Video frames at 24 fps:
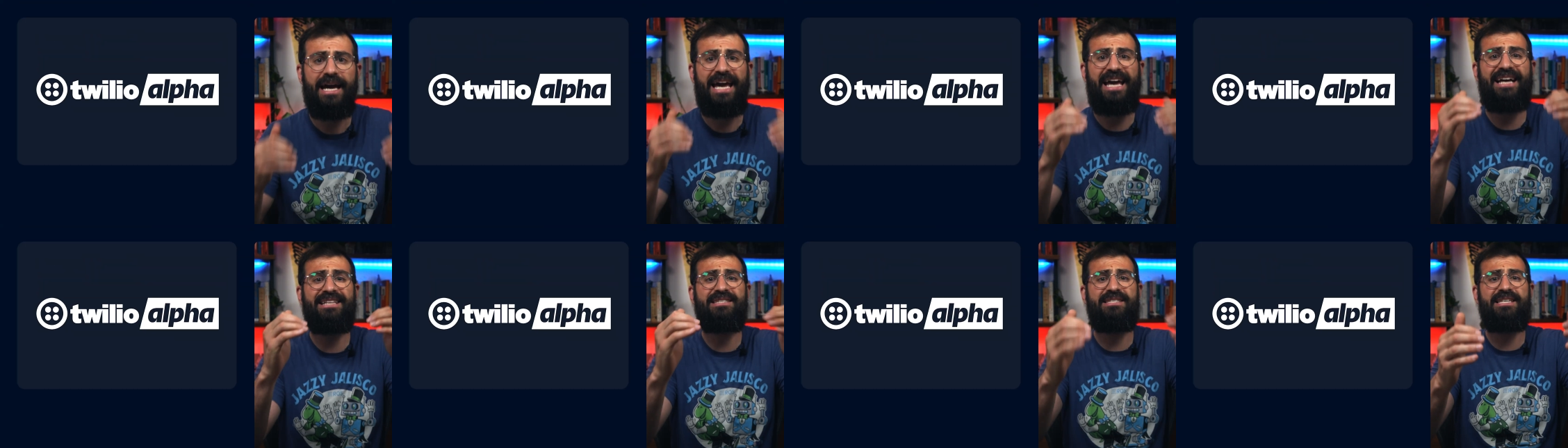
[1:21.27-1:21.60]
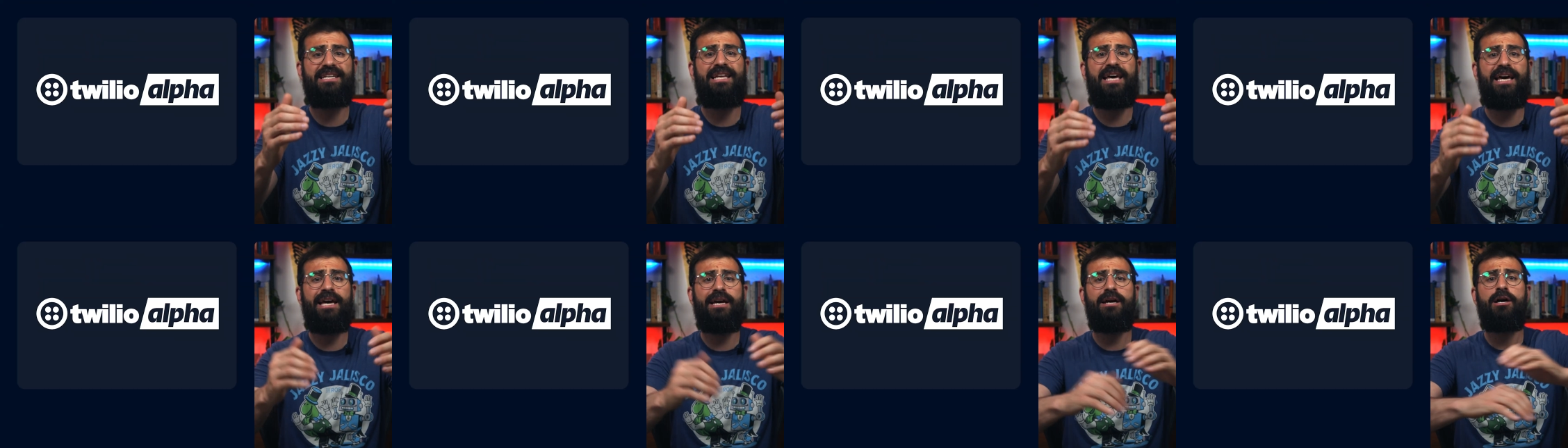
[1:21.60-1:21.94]
And
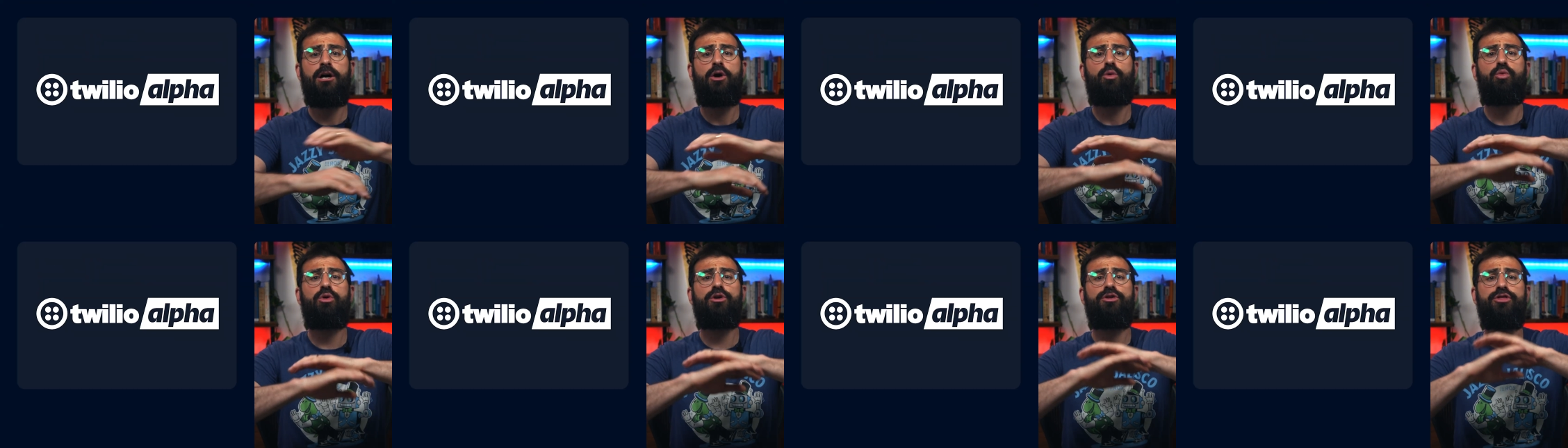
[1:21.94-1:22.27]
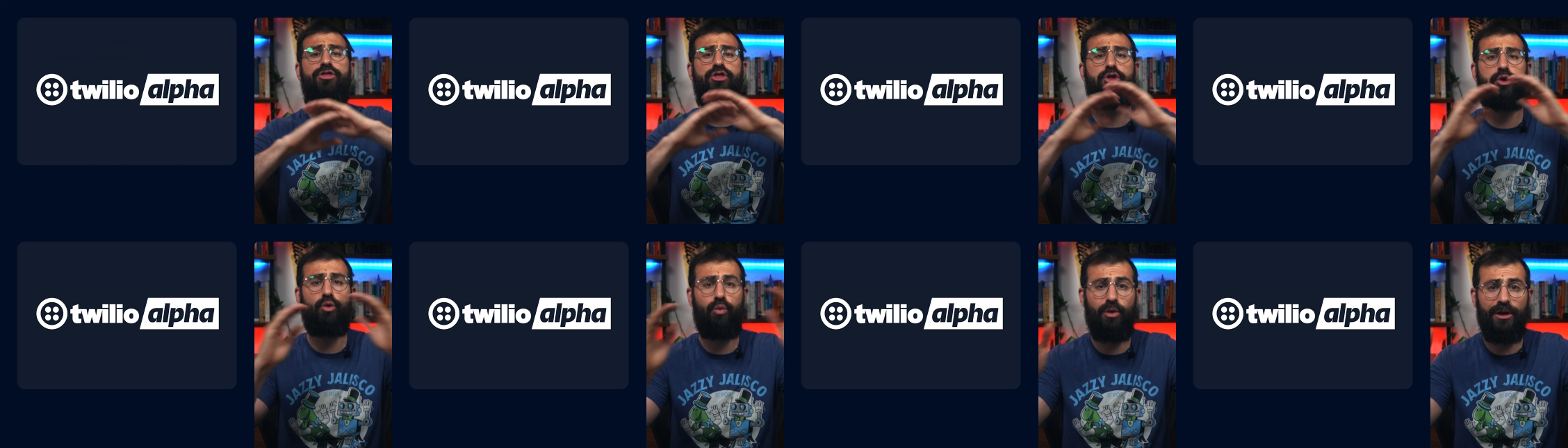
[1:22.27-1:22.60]
today, we're
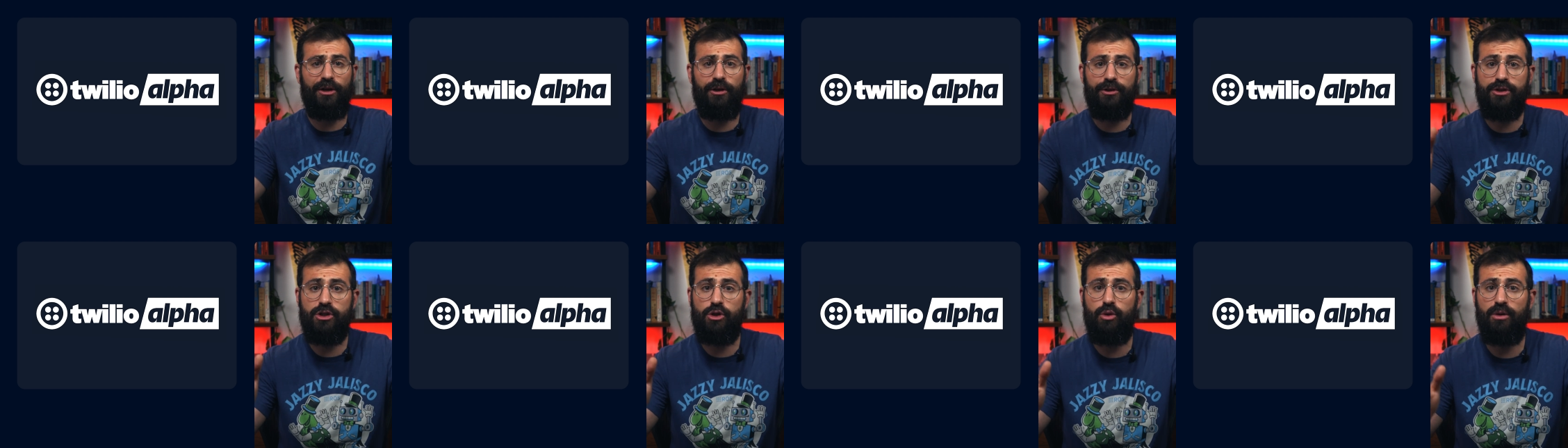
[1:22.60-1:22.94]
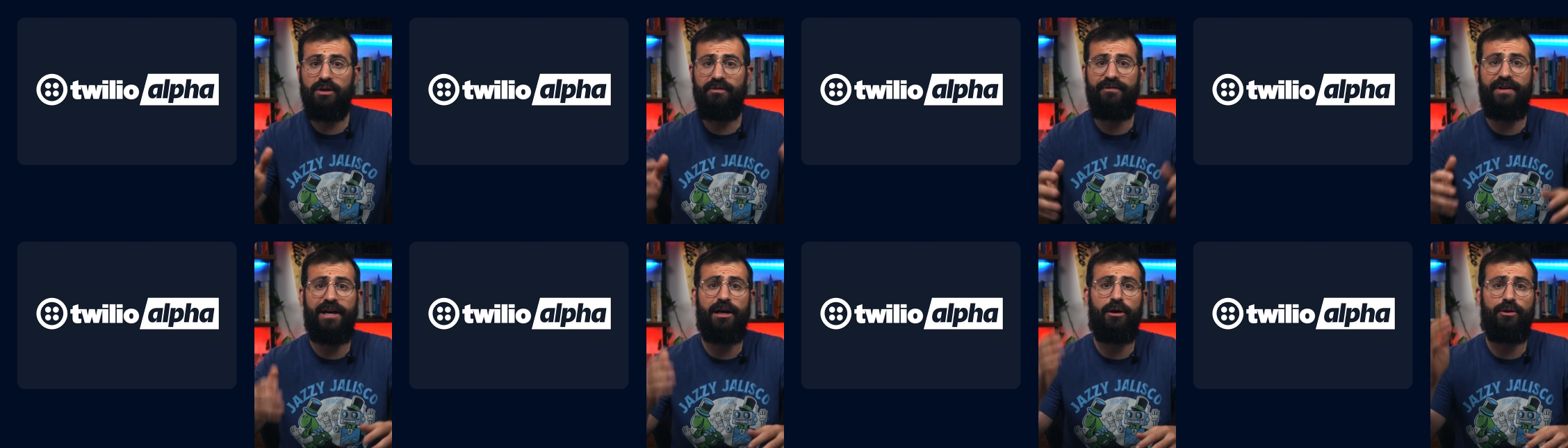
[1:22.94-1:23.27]
thrilled to
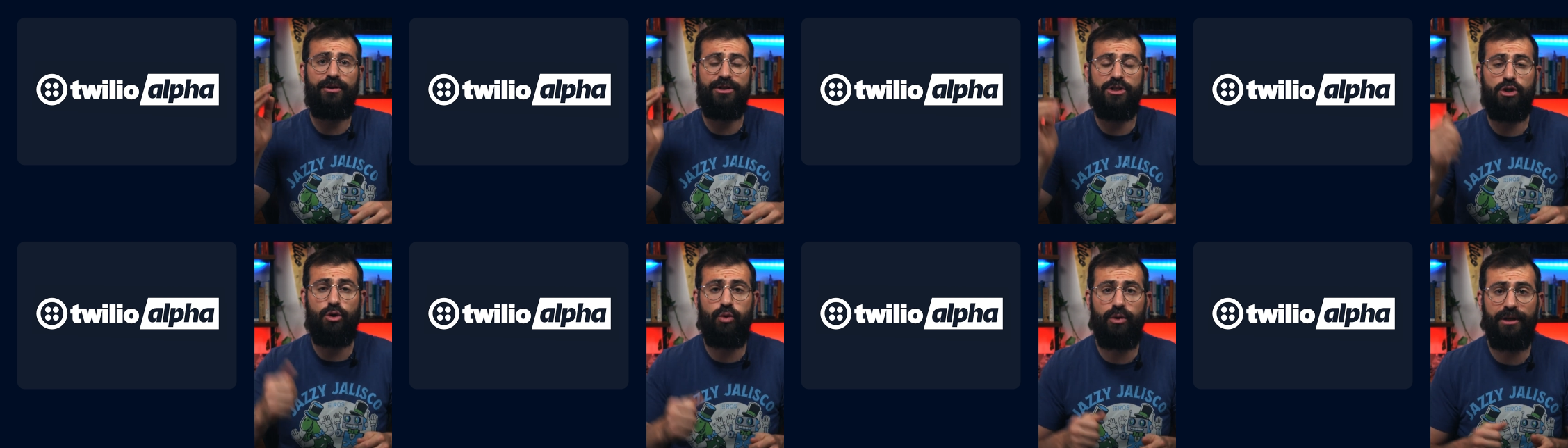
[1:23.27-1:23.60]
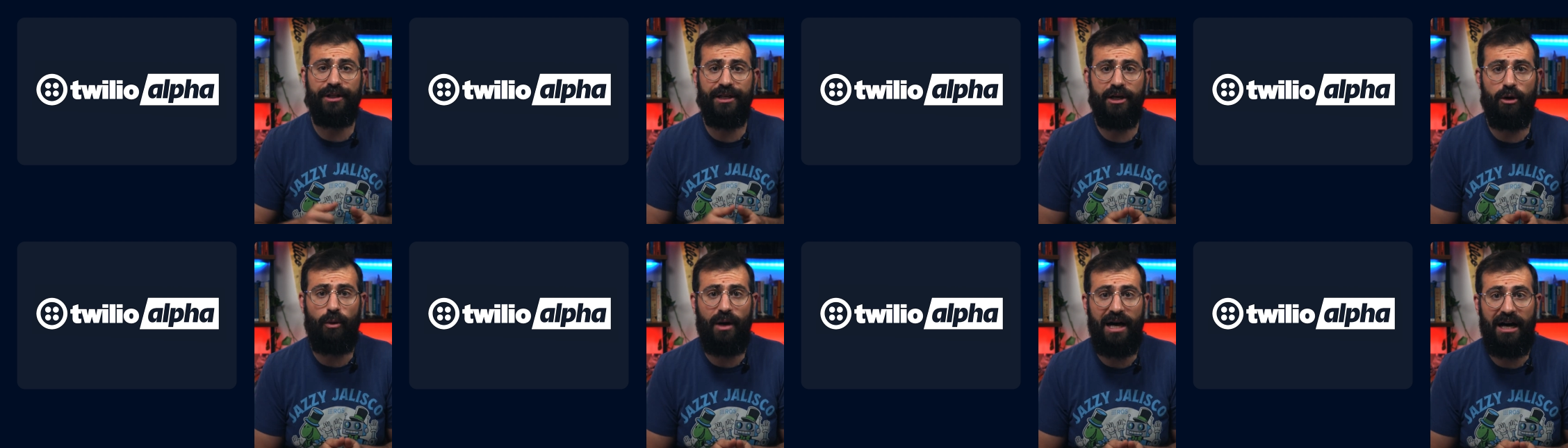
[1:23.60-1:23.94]
unveil the
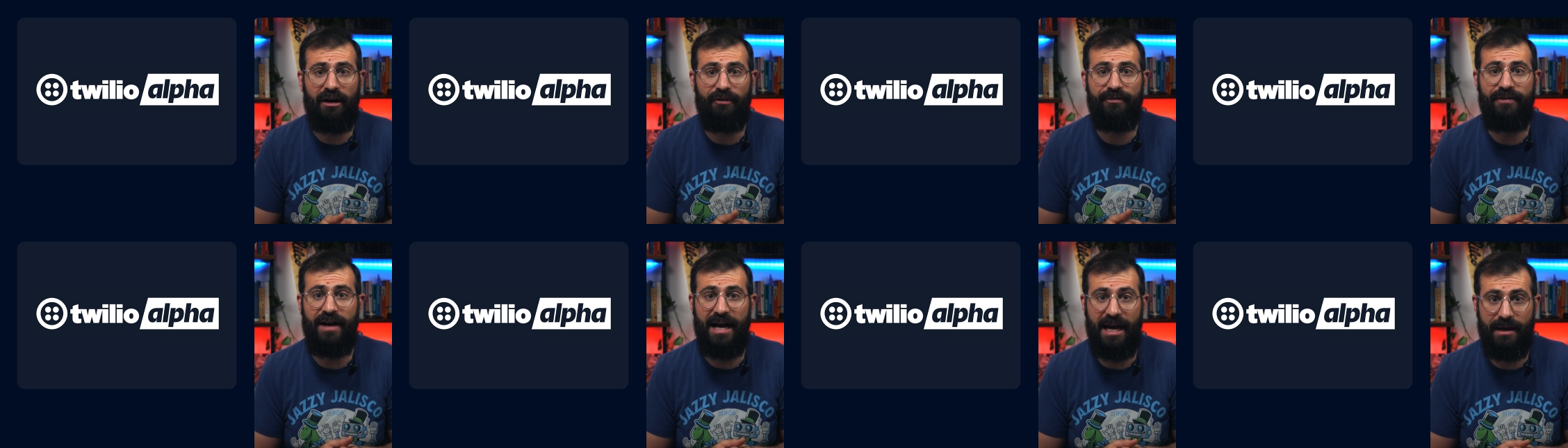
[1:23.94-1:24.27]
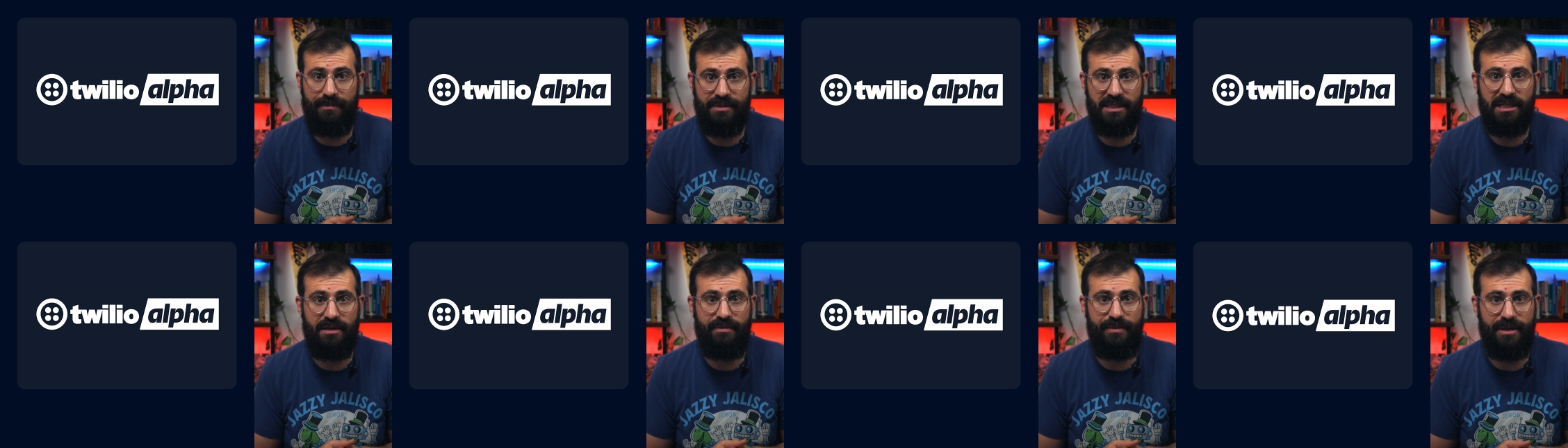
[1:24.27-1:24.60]
Twilio Alpha
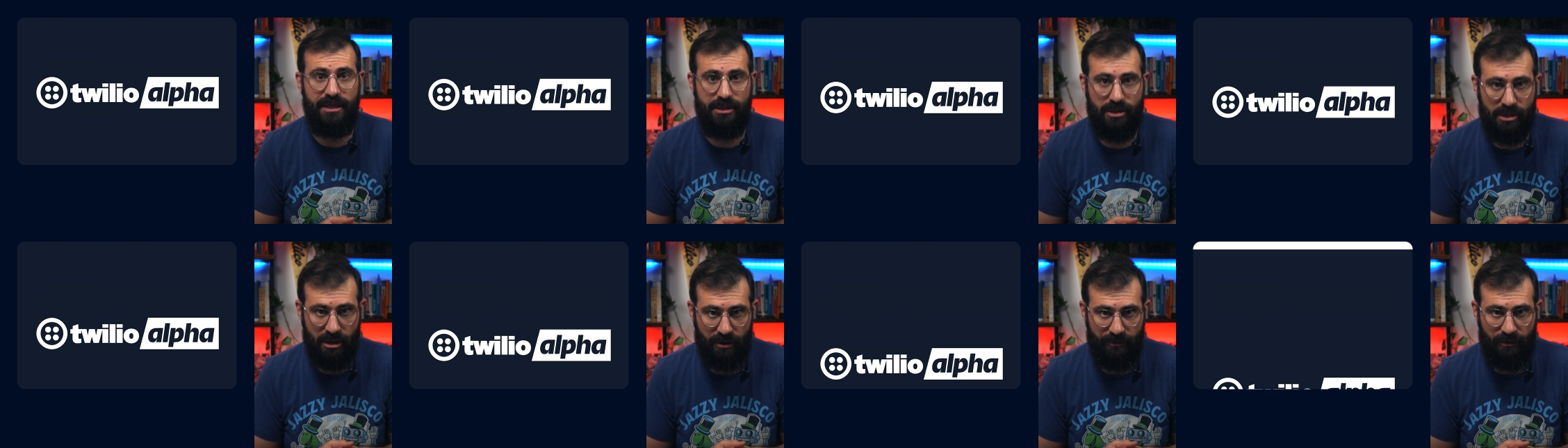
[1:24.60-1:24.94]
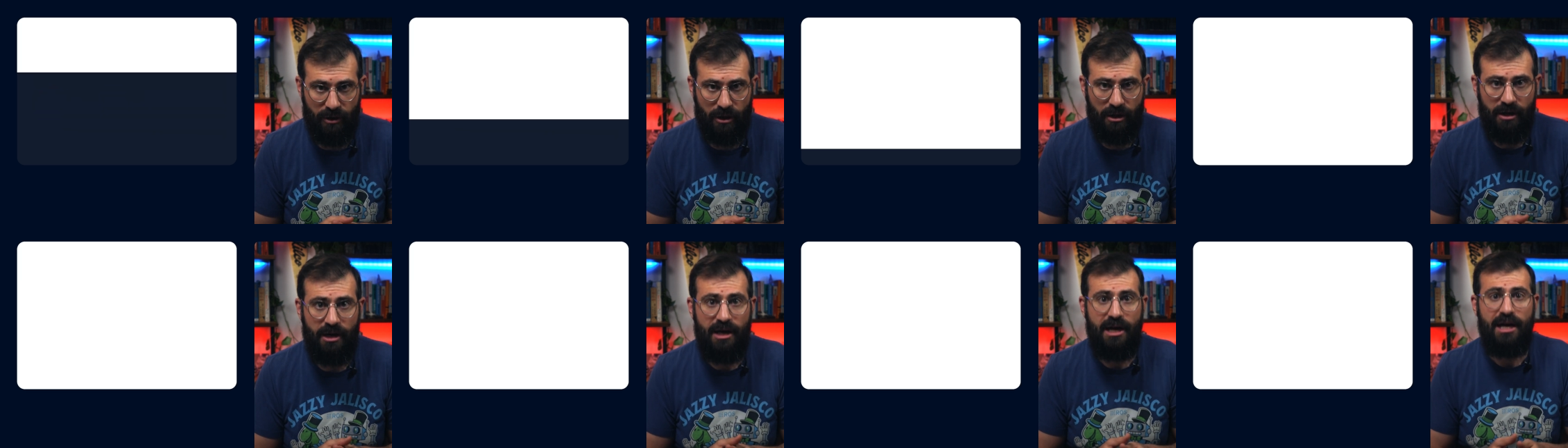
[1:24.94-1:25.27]
MCP
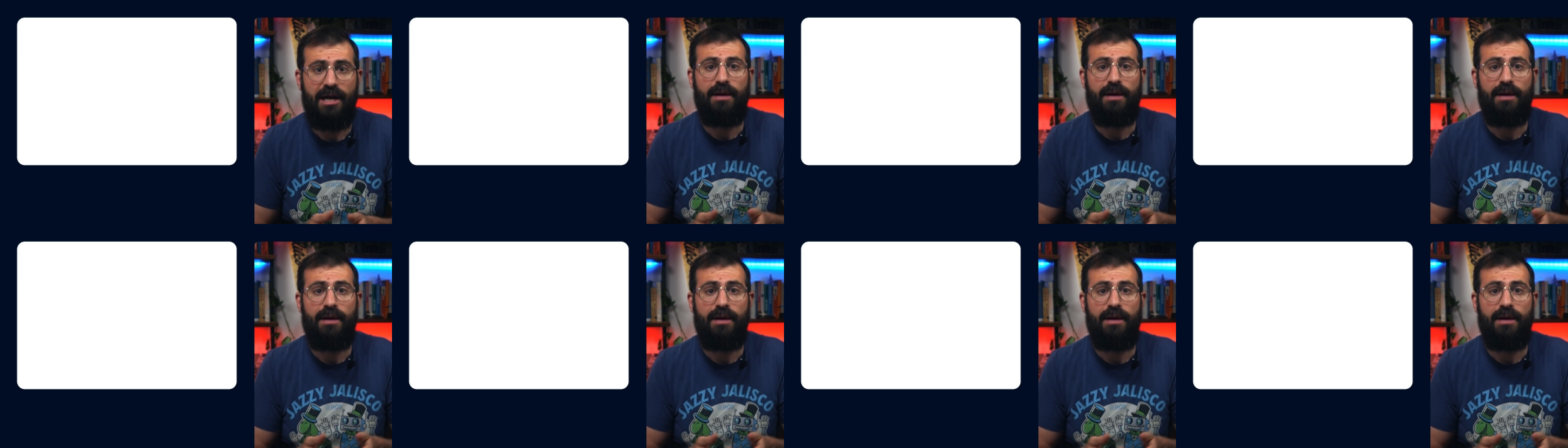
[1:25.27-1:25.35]
server,